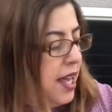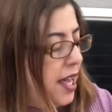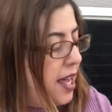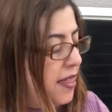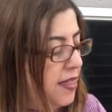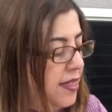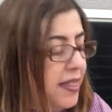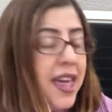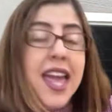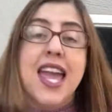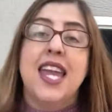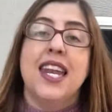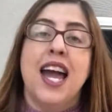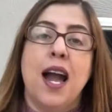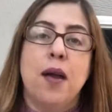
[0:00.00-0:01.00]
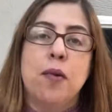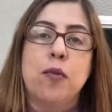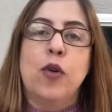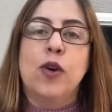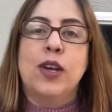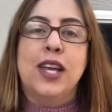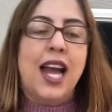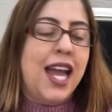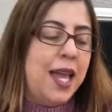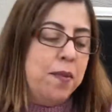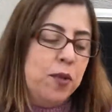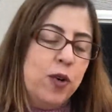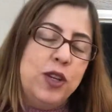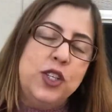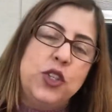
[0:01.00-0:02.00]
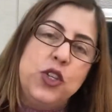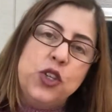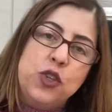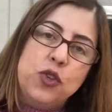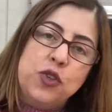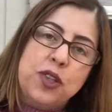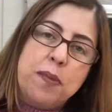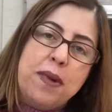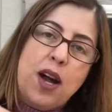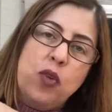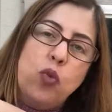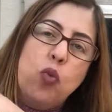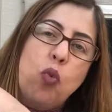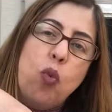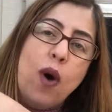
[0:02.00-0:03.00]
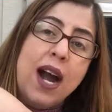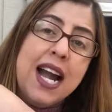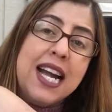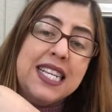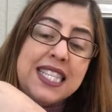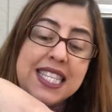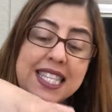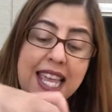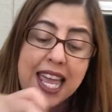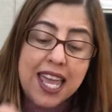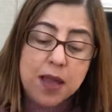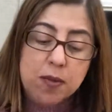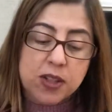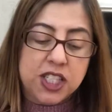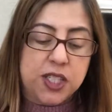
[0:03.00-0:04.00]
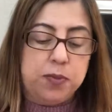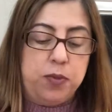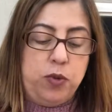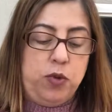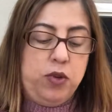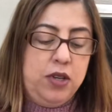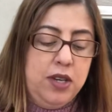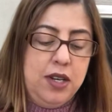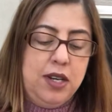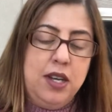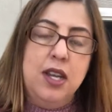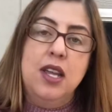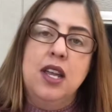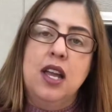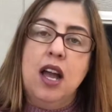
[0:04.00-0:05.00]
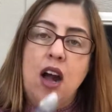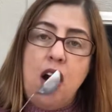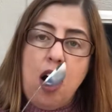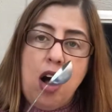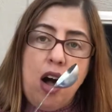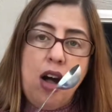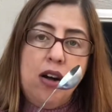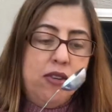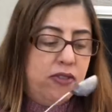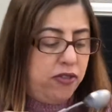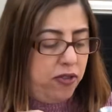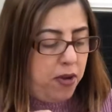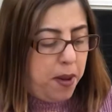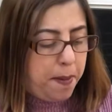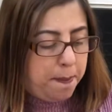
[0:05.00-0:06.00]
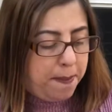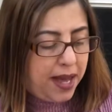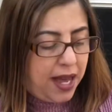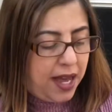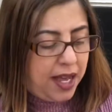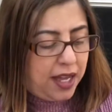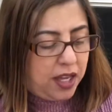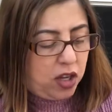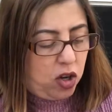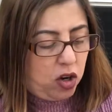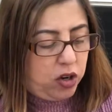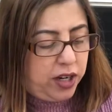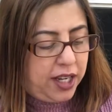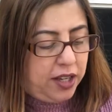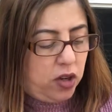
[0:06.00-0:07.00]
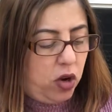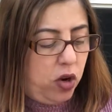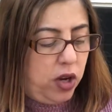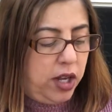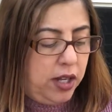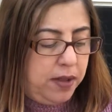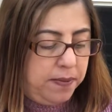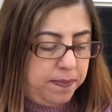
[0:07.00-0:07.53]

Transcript: And then I am going to use about 1 tablespoon of my coconut oil.